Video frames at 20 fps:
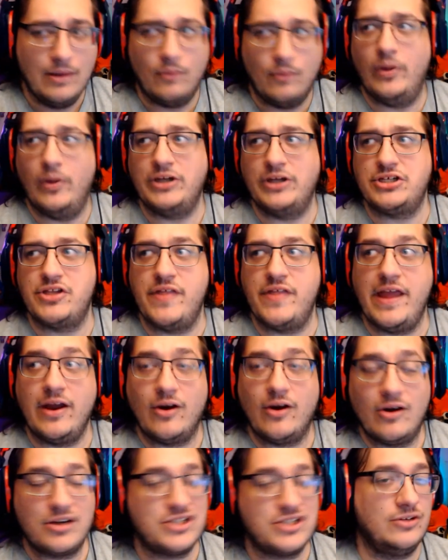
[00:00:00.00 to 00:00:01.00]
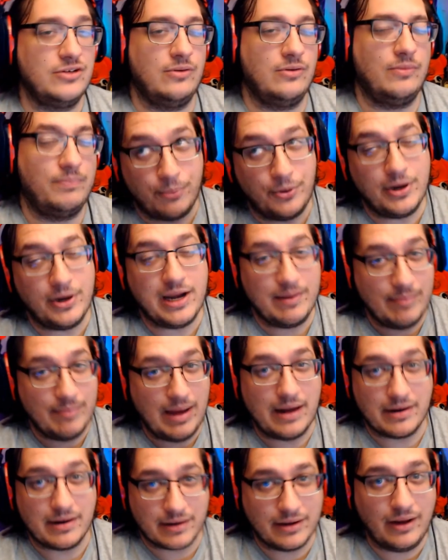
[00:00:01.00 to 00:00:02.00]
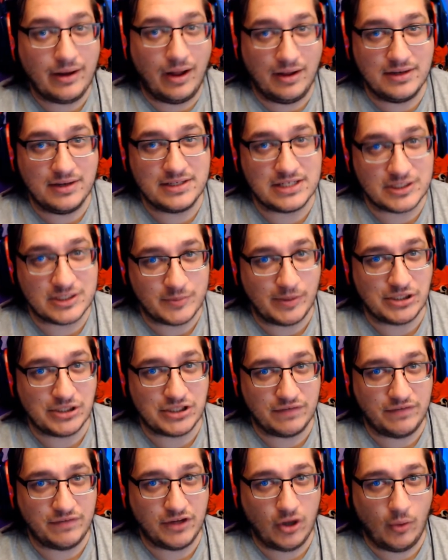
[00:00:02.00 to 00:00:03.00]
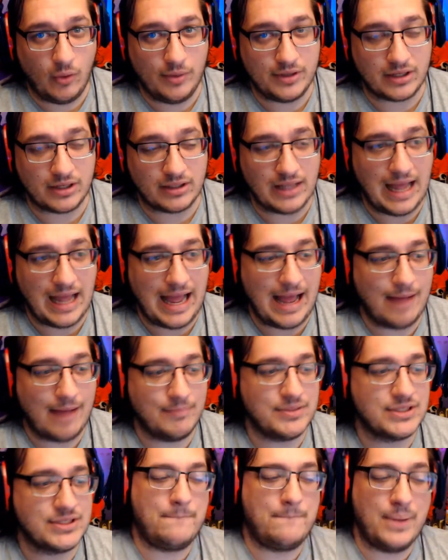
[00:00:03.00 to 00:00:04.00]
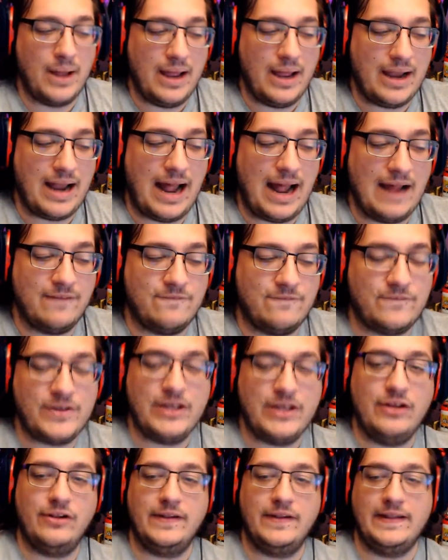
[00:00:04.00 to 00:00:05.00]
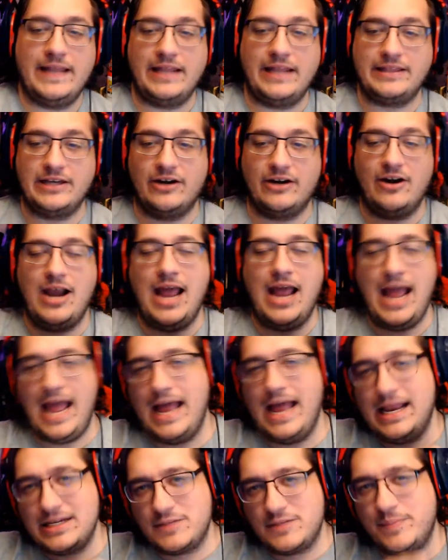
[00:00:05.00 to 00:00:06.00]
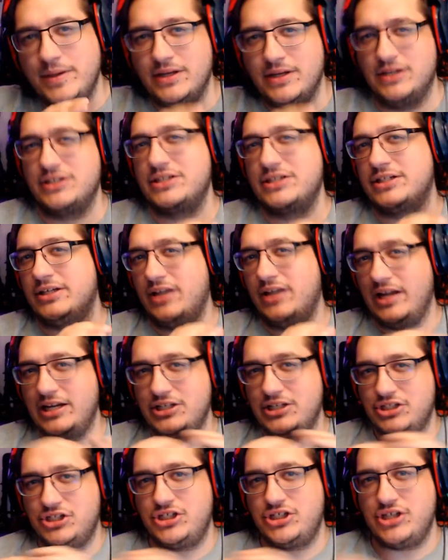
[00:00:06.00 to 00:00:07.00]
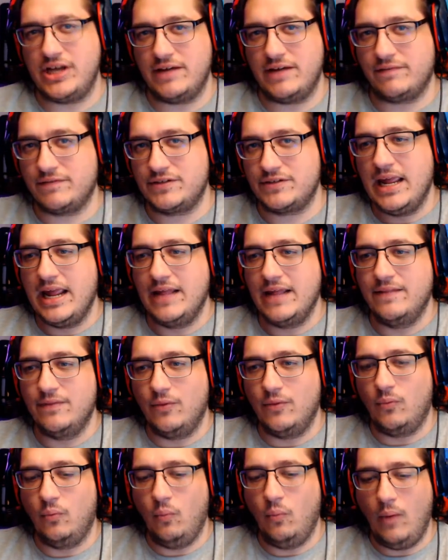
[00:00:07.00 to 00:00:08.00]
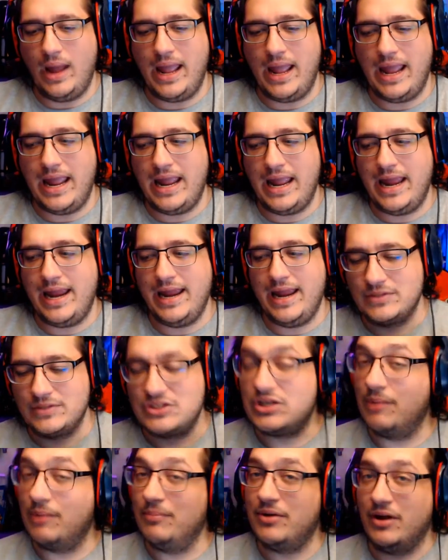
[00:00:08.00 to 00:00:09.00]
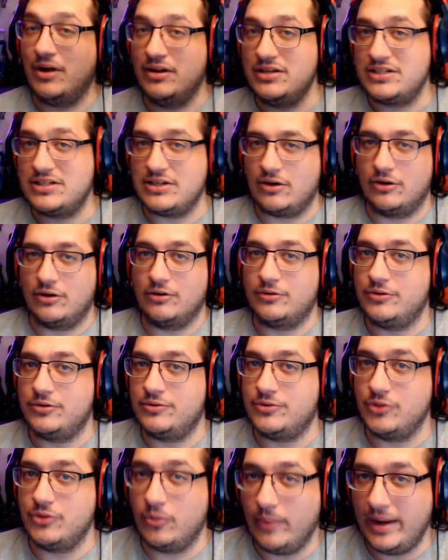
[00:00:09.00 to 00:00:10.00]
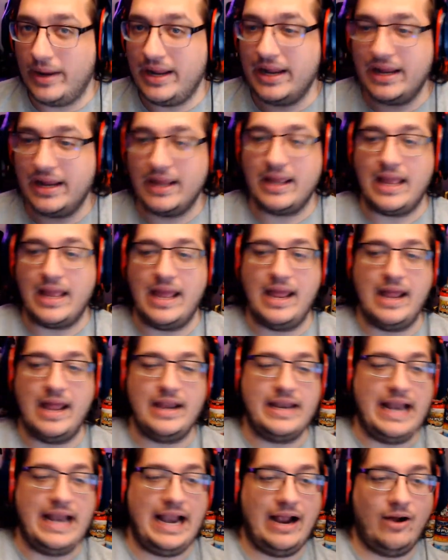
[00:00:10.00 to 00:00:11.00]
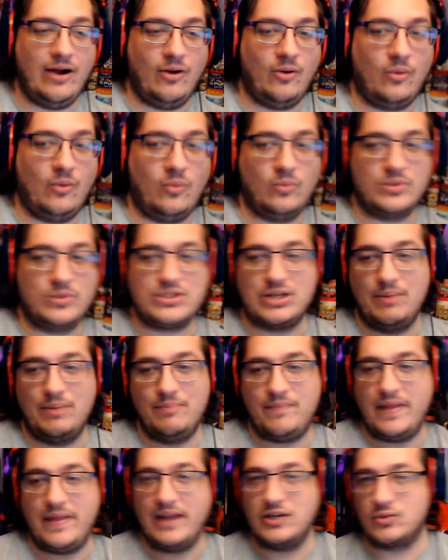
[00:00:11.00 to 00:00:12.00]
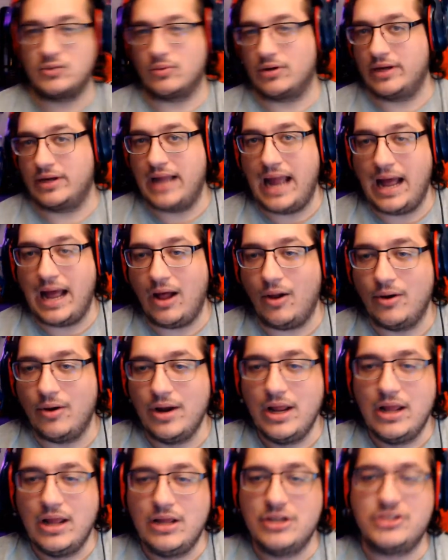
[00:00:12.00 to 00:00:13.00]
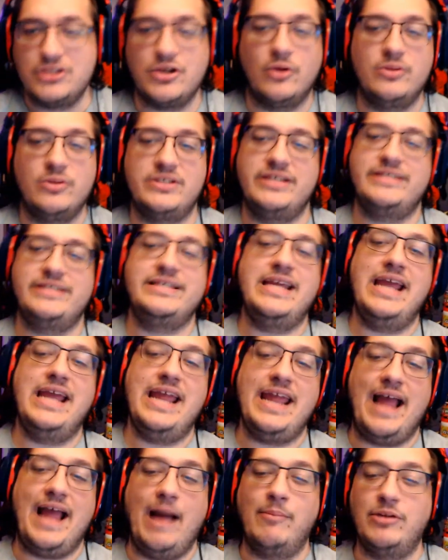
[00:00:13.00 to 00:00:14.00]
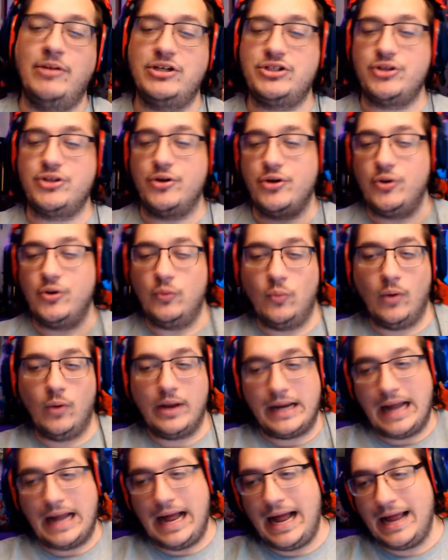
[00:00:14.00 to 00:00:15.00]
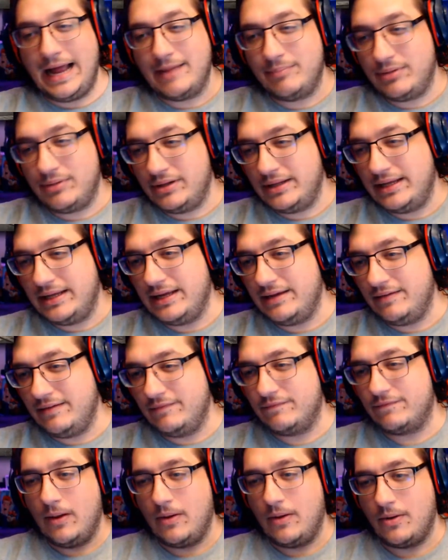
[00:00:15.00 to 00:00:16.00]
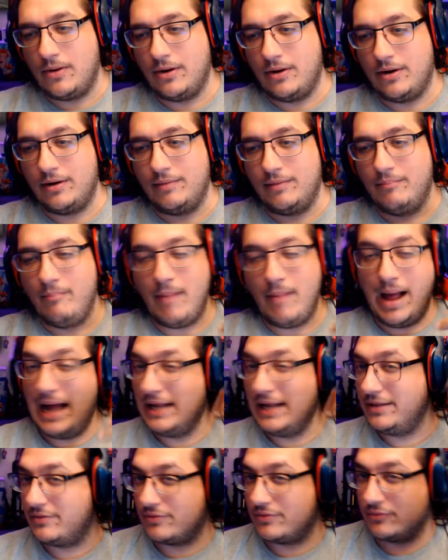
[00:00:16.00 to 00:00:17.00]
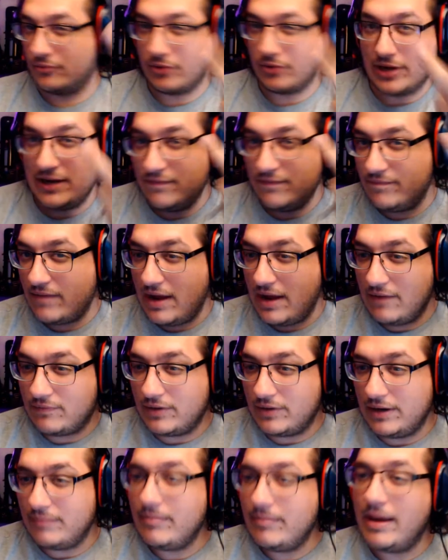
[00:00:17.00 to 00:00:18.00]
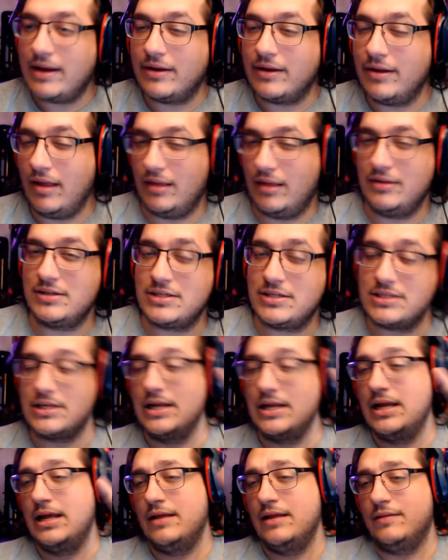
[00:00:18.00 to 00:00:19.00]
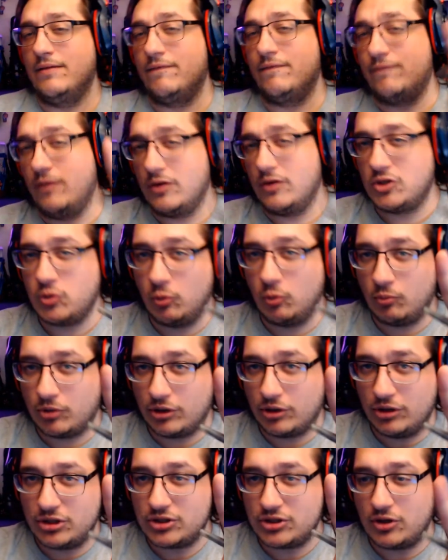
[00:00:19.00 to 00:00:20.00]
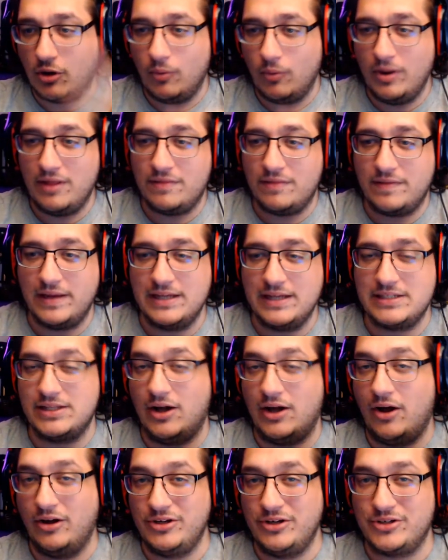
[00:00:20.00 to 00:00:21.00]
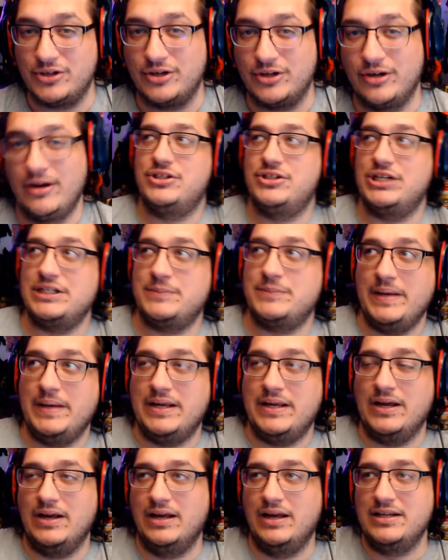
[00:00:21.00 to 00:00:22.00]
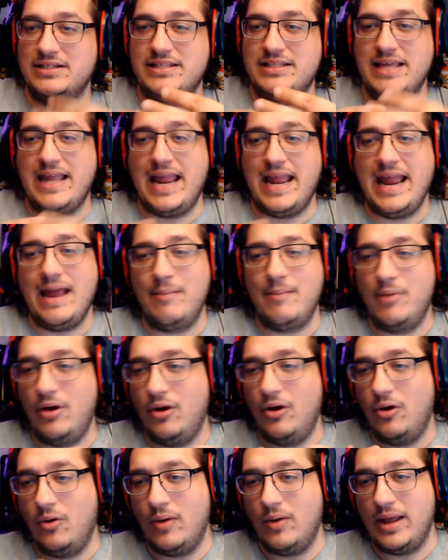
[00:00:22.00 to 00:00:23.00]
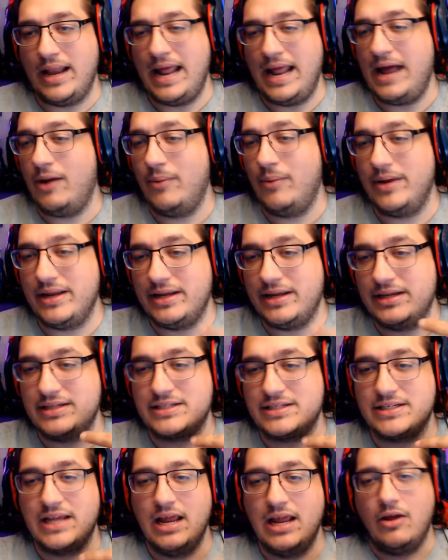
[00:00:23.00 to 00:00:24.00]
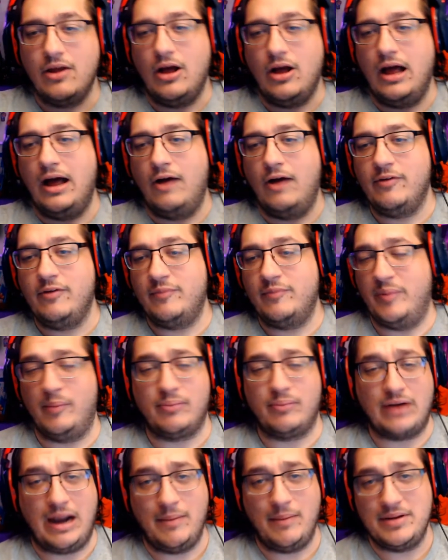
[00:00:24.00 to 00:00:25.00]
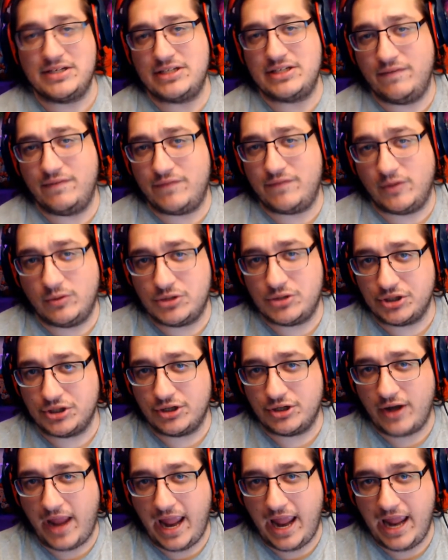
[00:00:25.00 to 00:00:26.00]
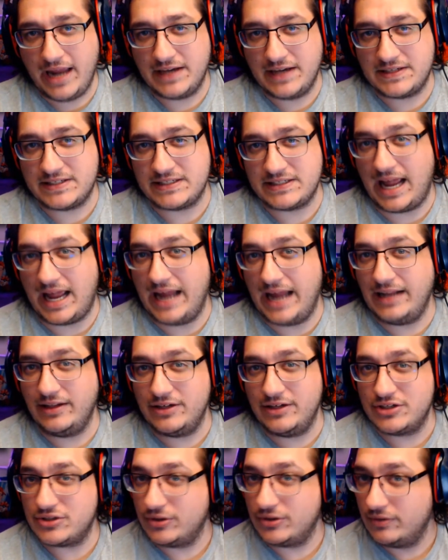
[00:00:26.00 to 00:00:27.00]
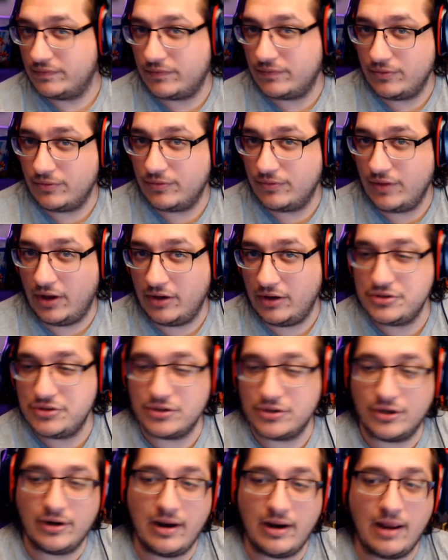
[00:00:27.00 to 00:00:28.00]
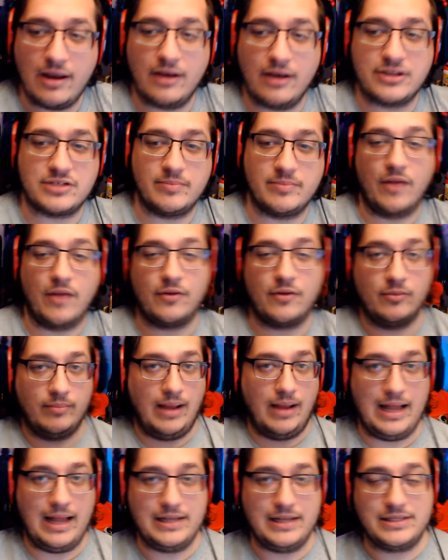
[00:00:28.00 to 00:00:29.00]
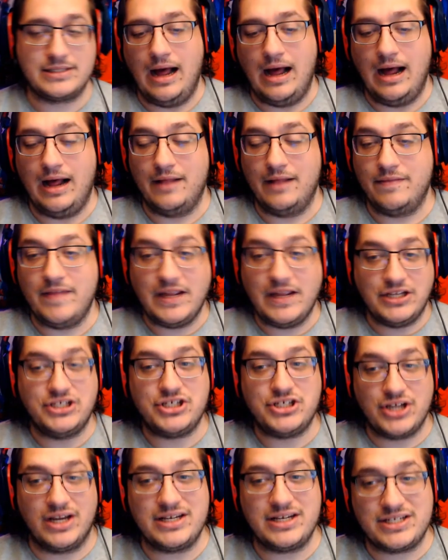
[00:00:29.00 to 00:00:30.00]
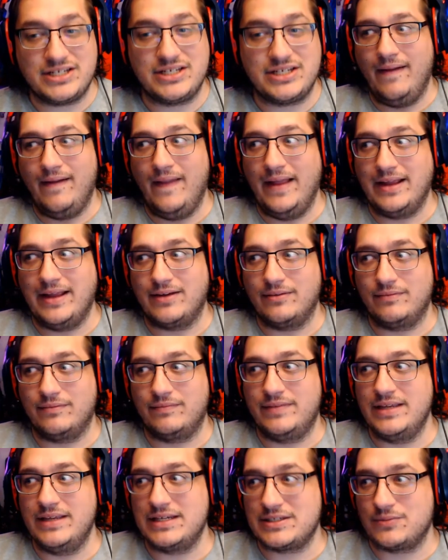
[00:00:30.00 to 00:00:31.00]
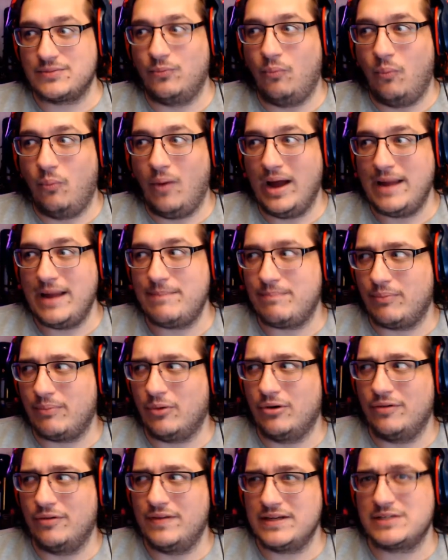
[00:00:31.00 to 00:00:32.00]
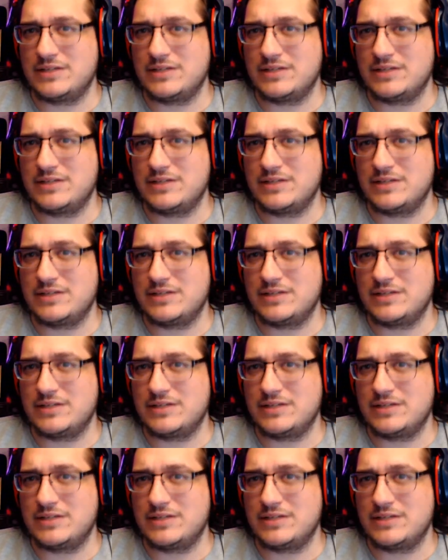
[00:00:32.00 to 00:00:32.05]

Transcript: which they are still pretty meta guns, especially if you go into labs. But I feel that there has been a slight shift in the way some guns are doing and how some things work out. So today I'm going to show you what I believe are my three favorite meta guns. The first one we're going to start with is the Hunter, just because the ammo and how it is uh, we've been promised in the future a silencer for the hunter and some other mods. Uh, they just like this wipe or this